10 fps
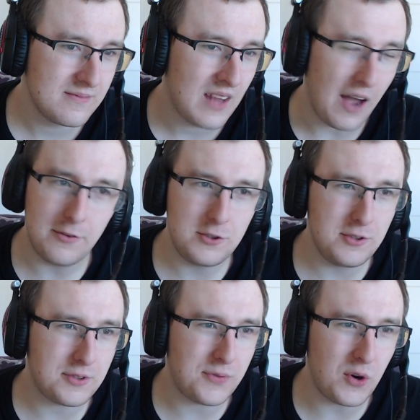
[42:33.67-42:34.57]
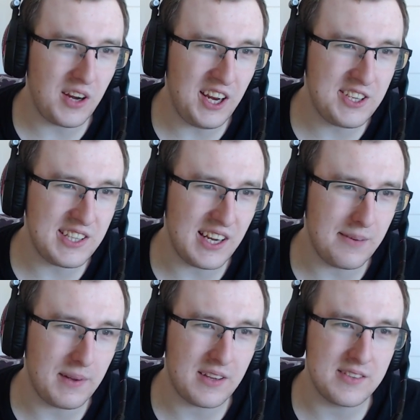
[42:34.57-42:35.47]
I would use for each there
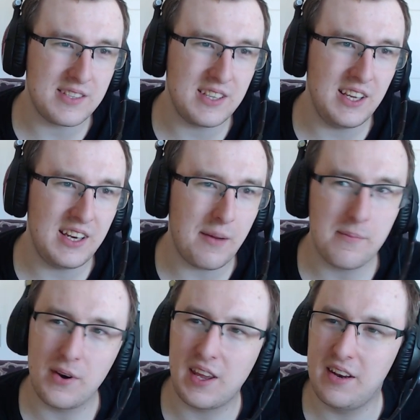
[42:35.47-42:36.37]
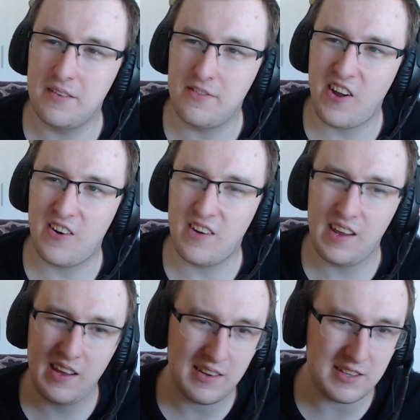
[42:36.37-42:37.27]
because the number can
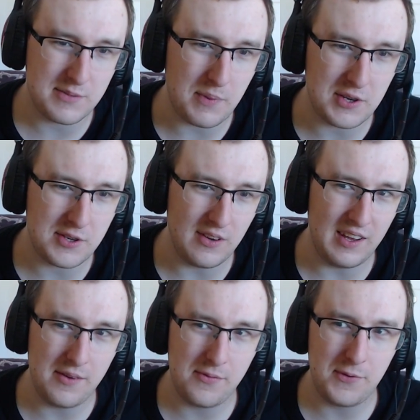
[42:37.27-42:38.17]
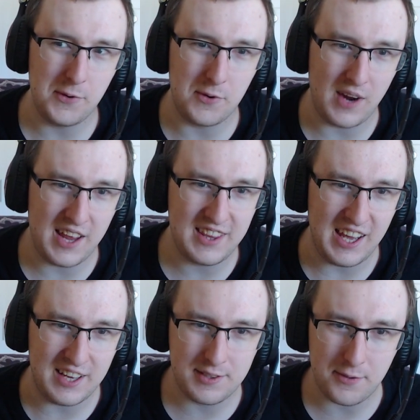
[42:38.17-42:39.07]
vary, especially if you're at the
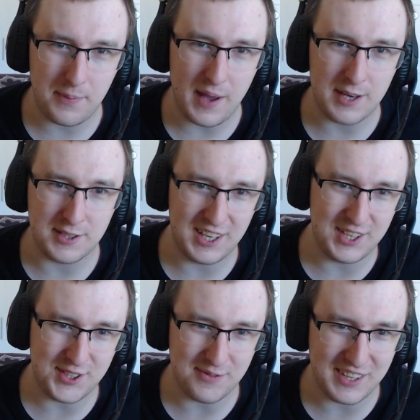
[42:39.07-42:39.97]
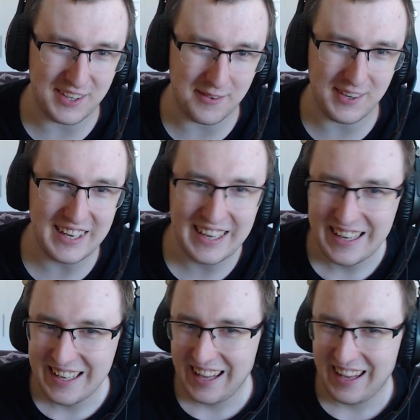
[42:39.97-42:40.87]
end of pagination, by the way.
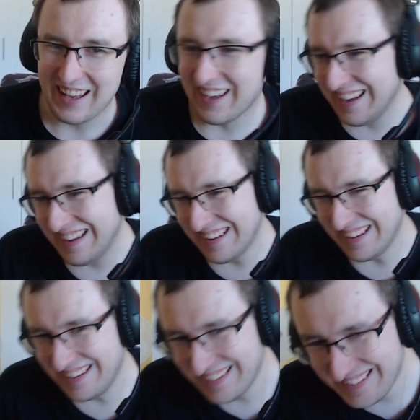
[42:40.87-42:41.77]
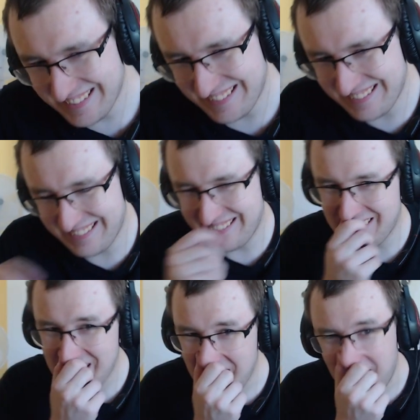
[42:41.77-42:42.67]
And
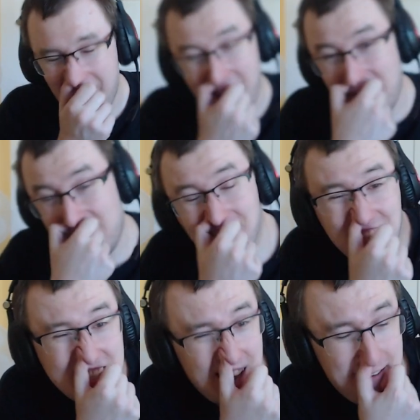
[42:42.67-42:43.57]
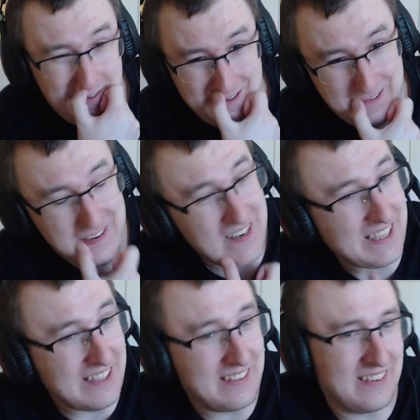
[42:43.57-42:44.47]
I would just have a
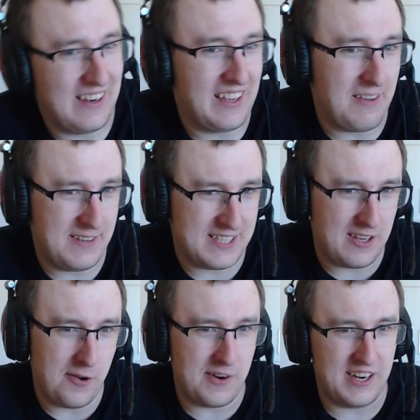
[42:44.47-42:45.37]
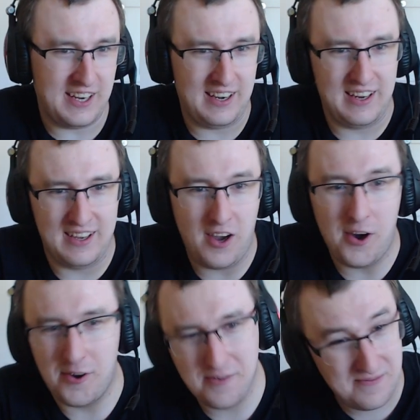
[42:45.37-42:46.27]
condition like if it's lower than
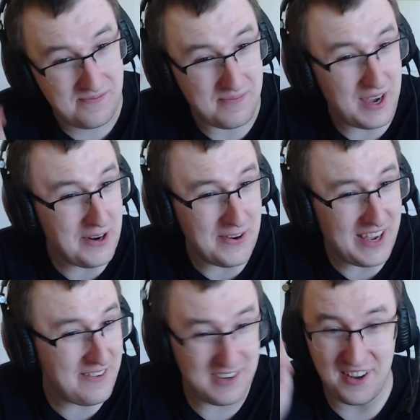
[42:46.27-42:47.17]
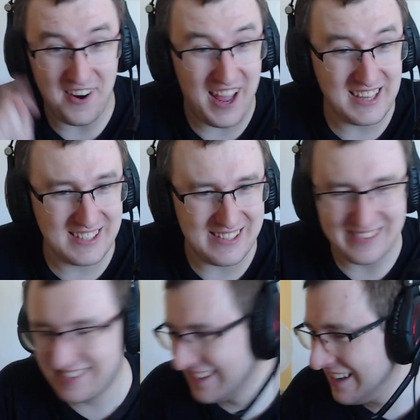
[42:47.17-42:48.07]
oh, by the way, we're gonna end soon.